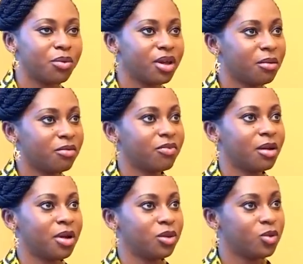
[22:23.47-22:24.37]
we have
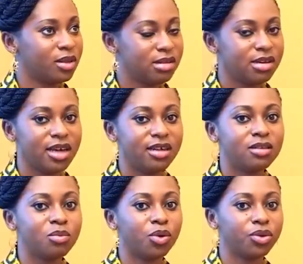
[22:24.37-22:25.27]
about 20
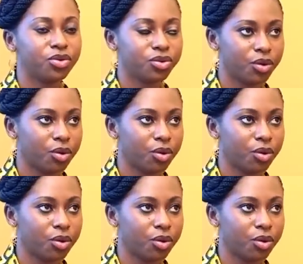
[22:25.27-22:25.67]
days more to